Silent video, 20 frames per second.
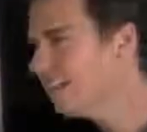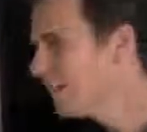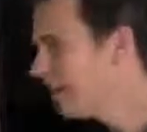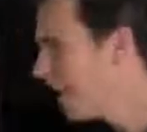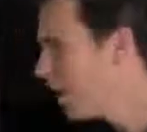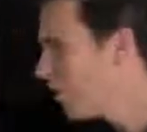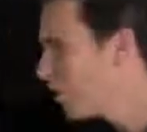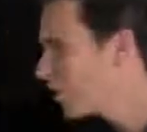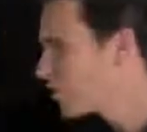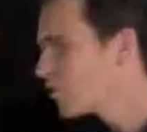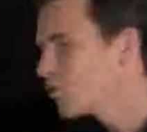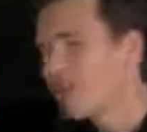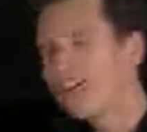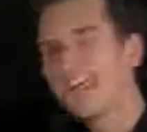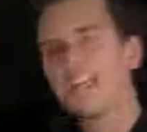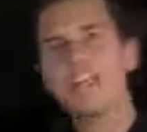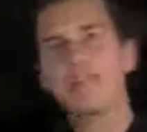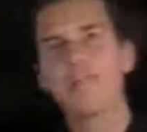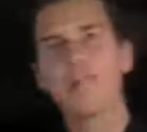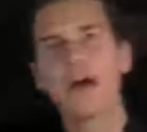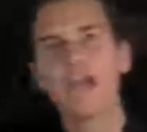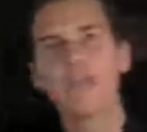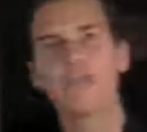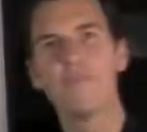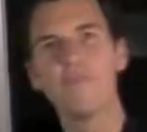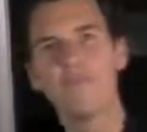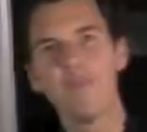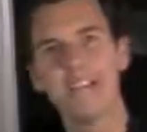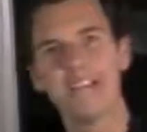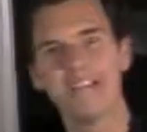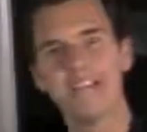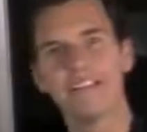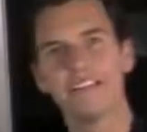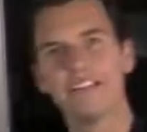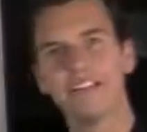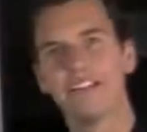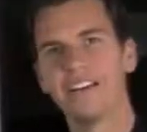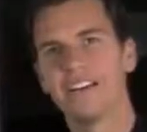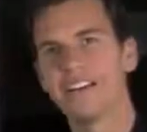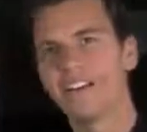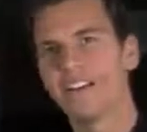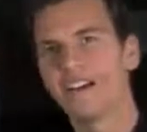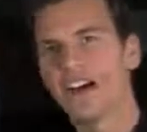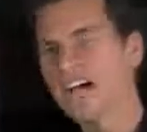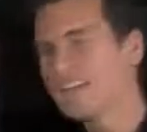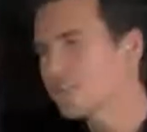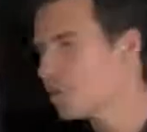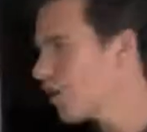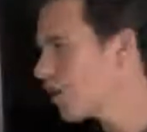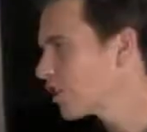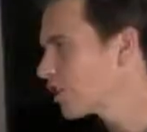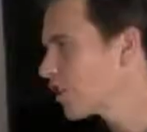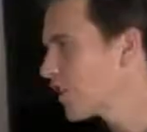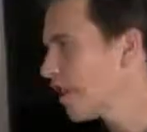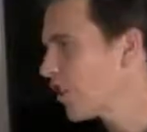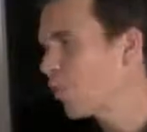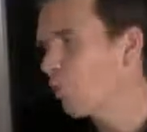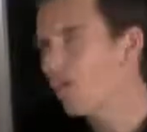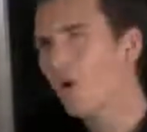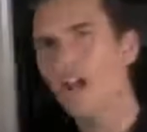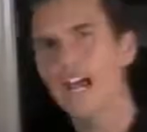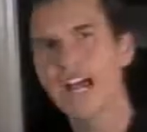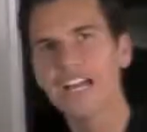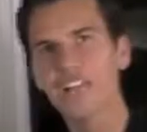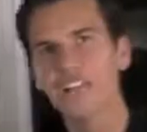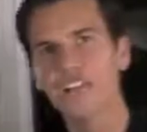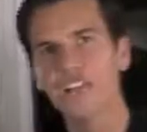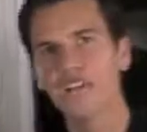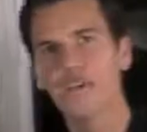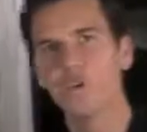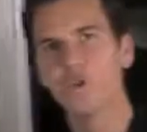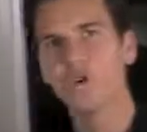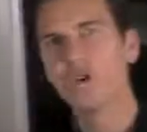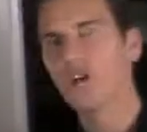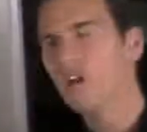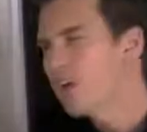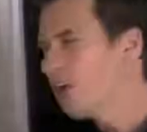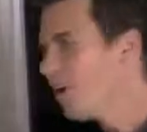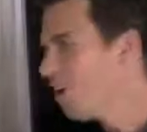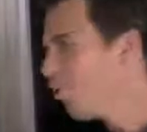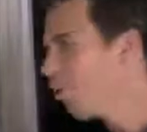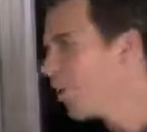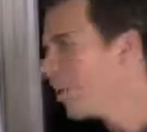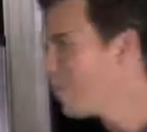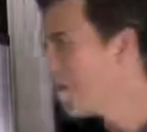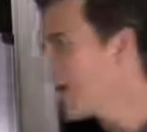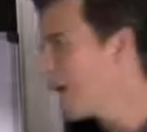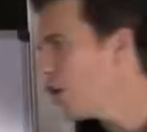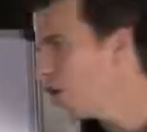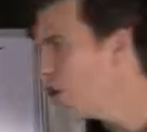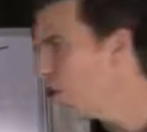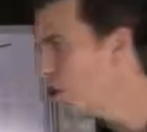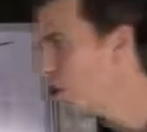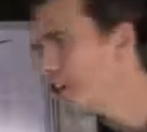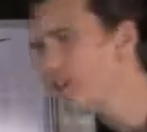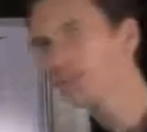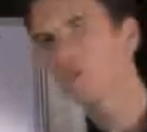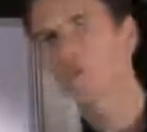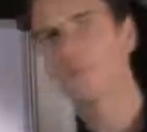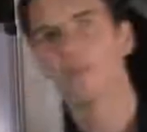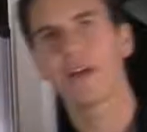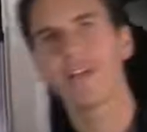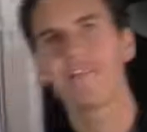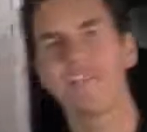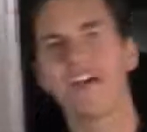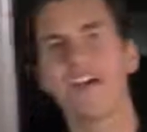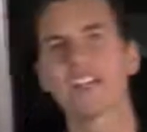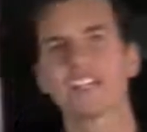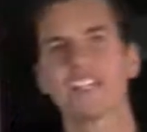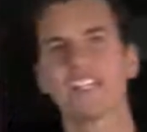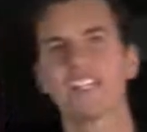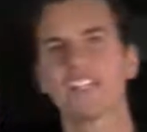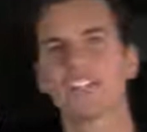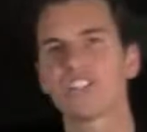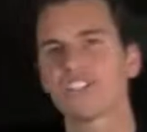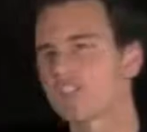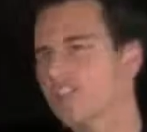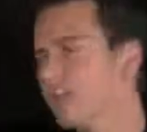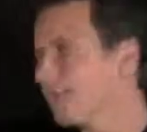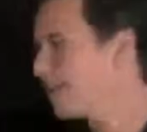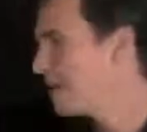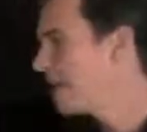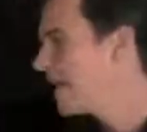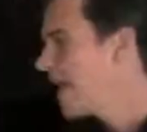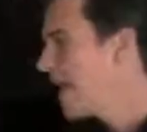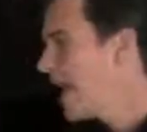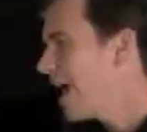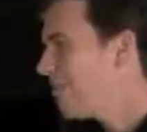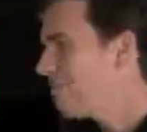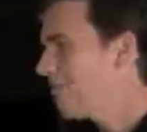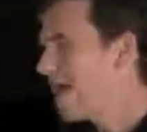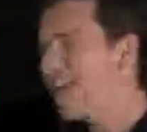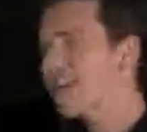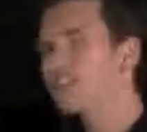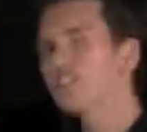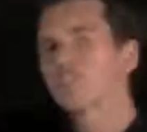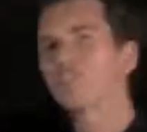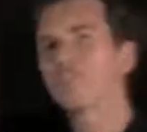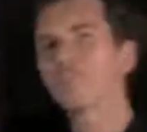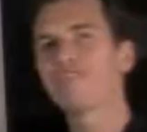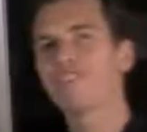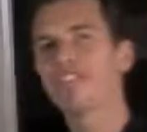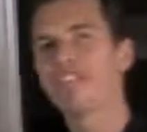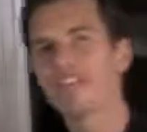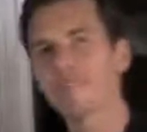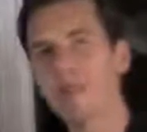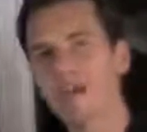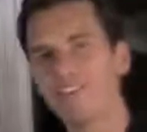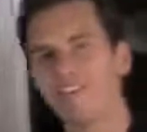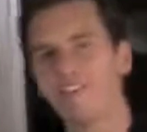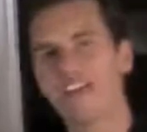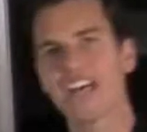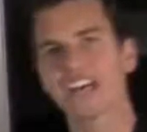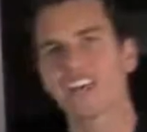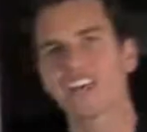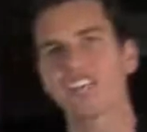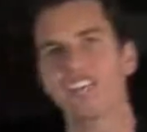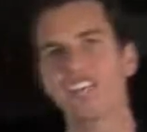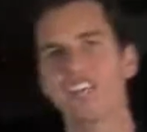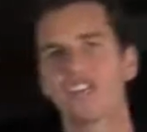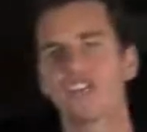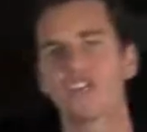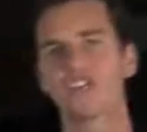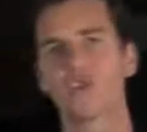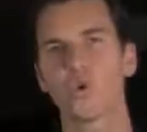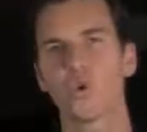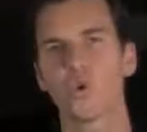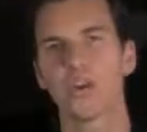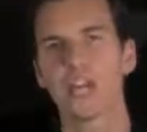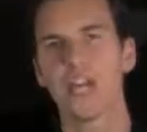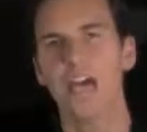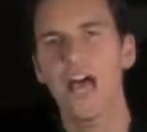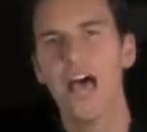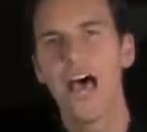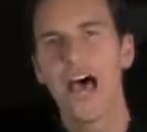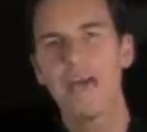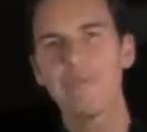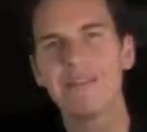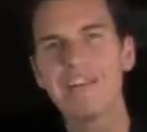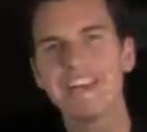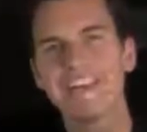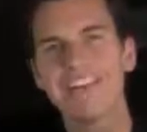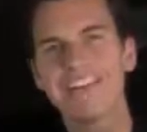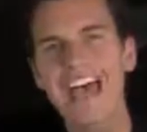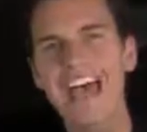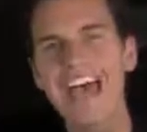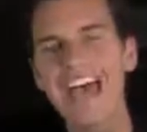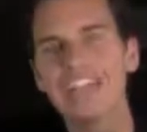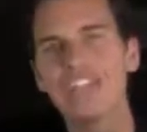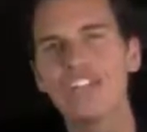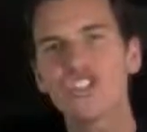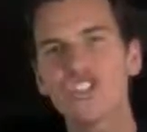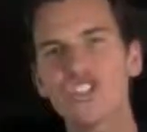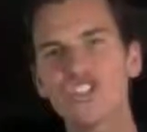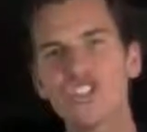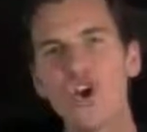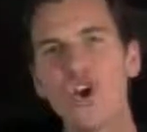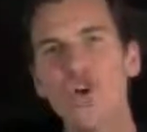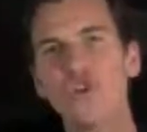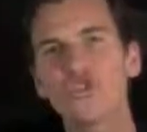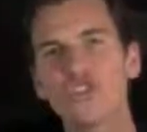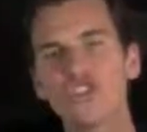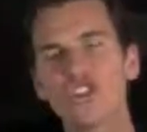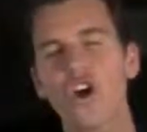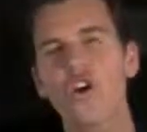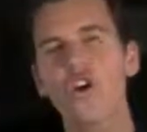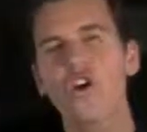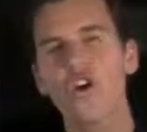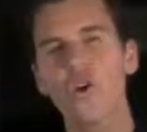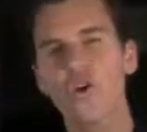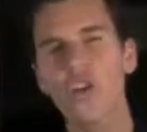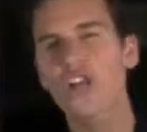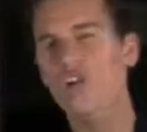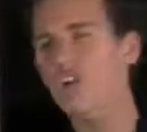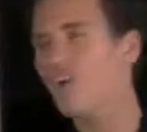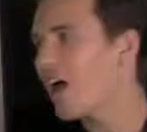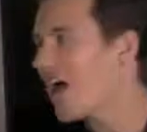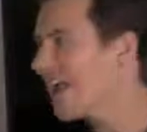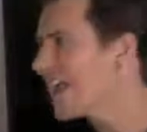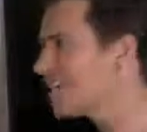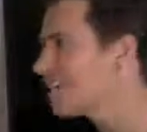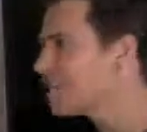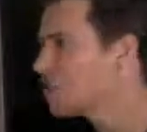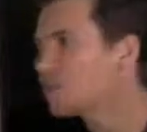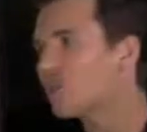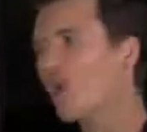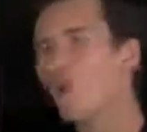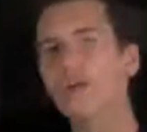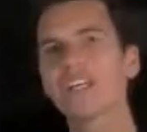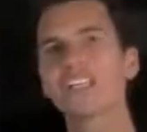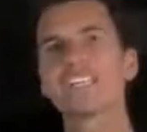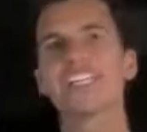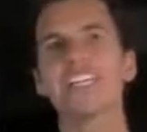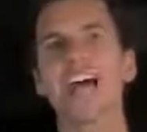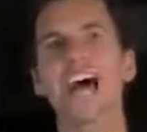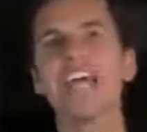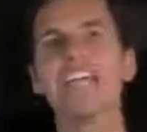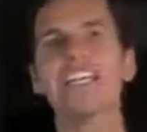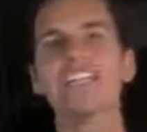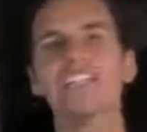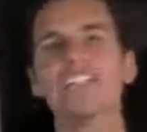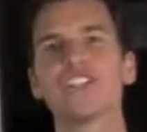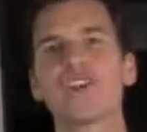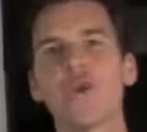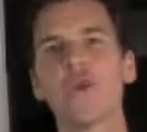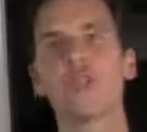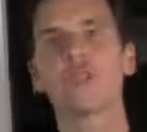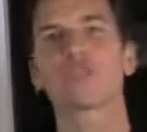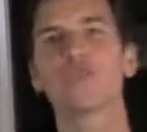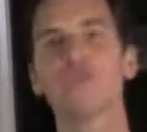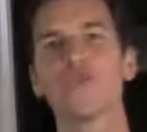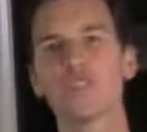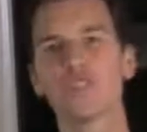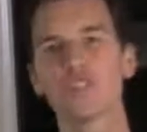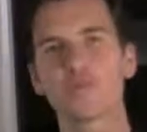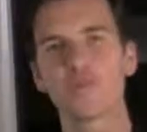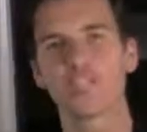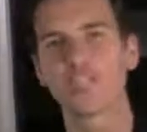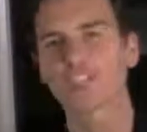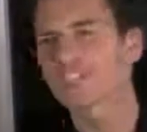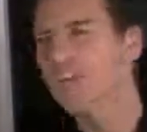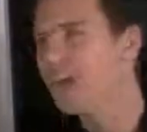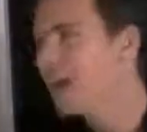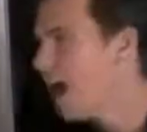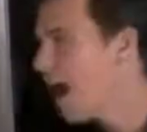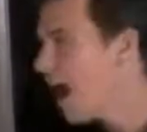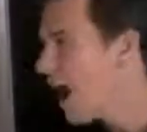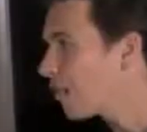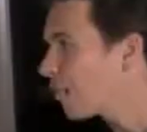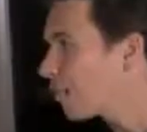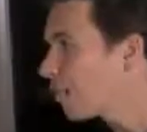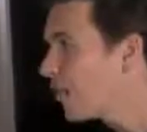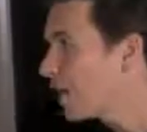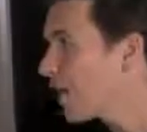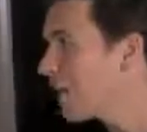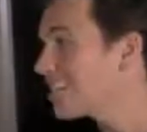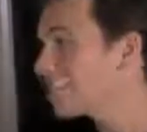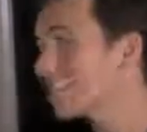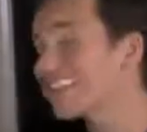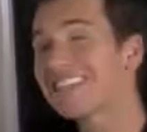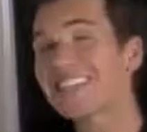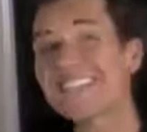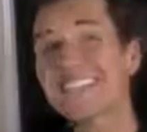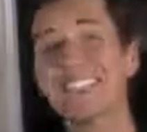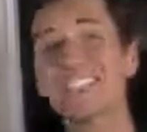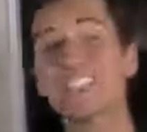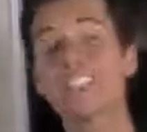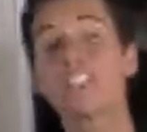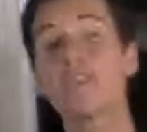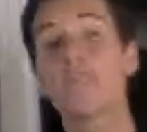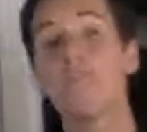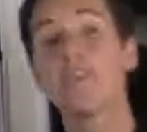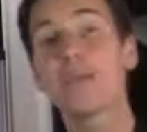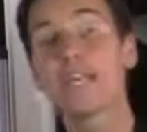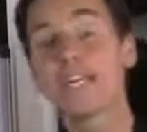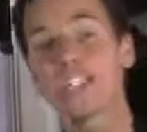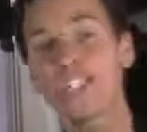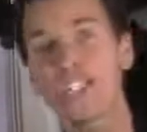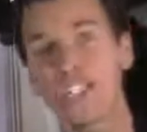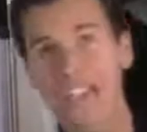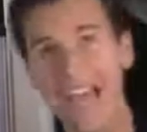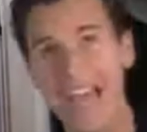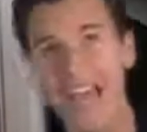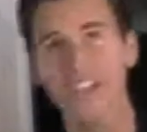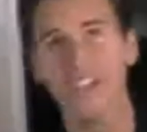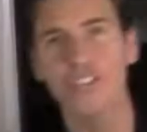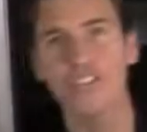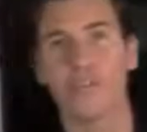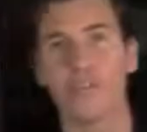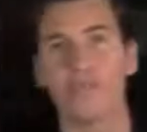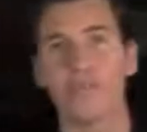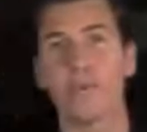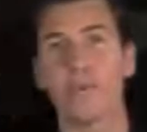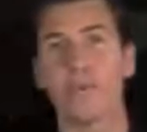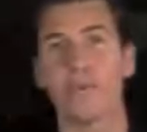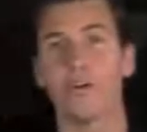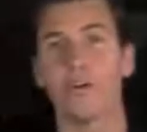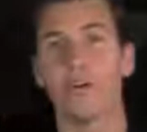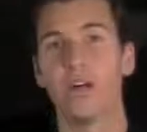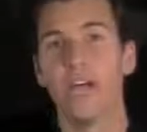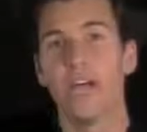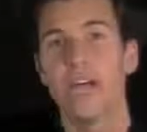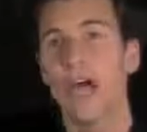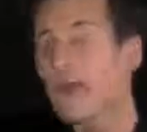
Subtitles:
I went through that in about a minute. I talked about what I do, what my hook is with my fascination statement, and managed to fit in my fascinating story. I mean, that is so critical. I get so excited going through this because I realize that this is the biggest challenge for people.